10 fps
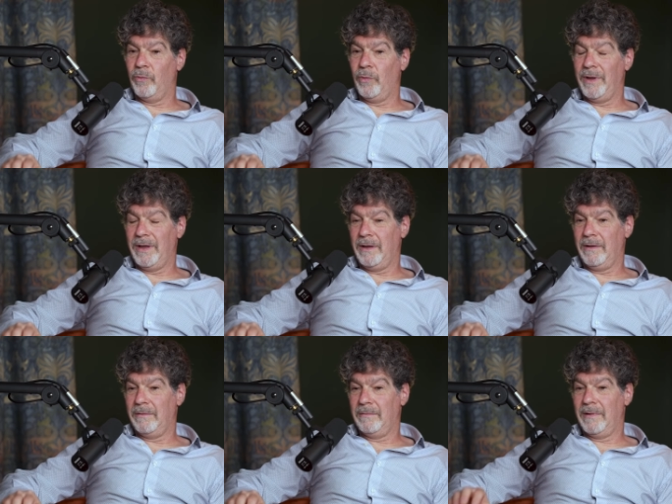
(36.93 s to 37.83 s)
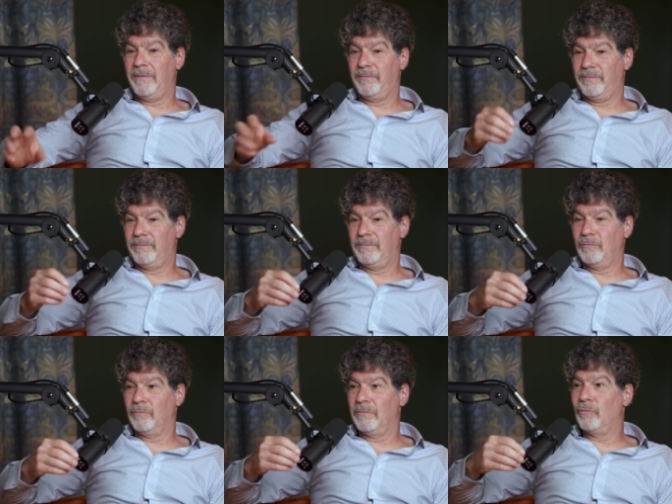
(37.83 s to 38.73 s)
we have
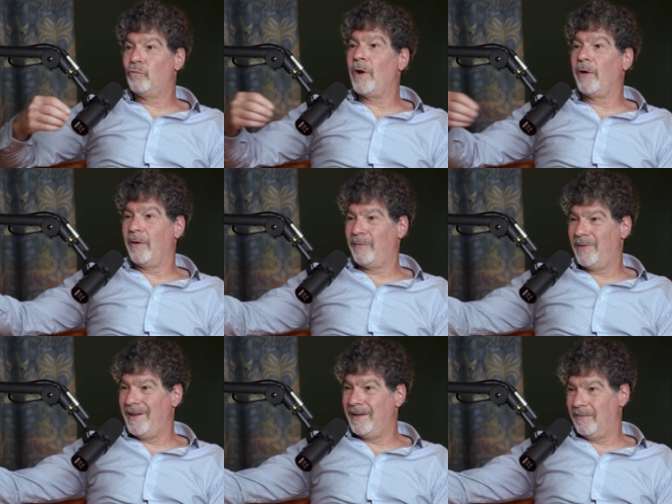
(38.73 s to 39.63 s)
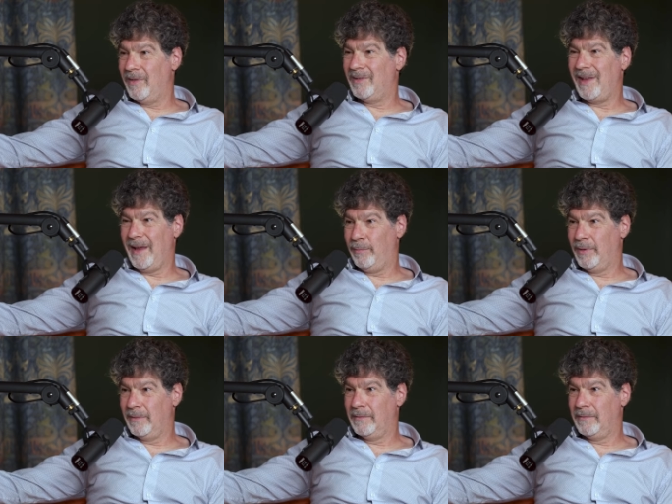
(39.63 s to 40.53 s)
run off the end of the tape